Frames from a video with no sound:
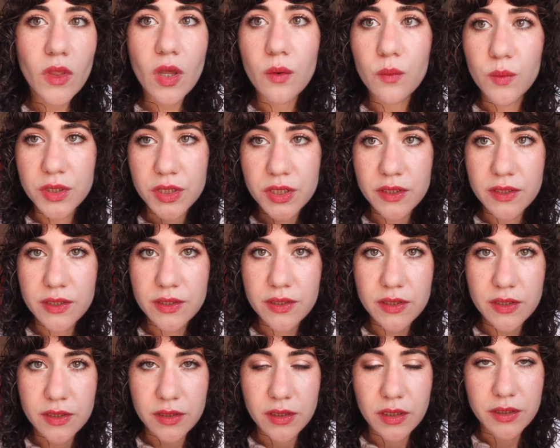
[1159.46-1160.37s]
which is
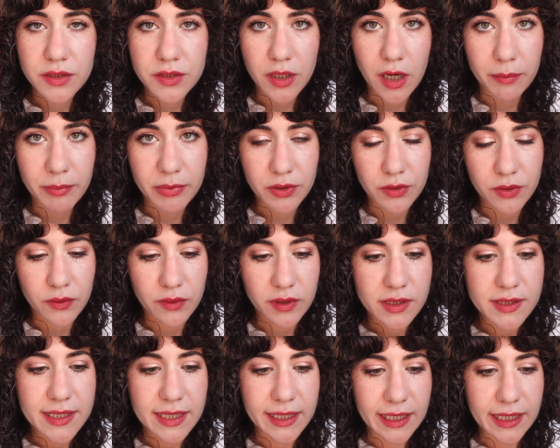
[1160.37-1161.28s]
a shop in New York
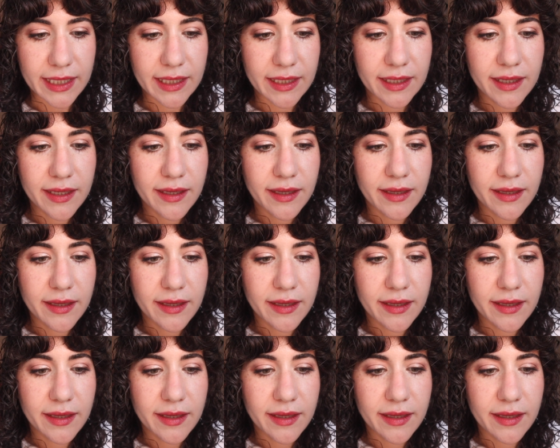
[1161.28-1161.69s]
City.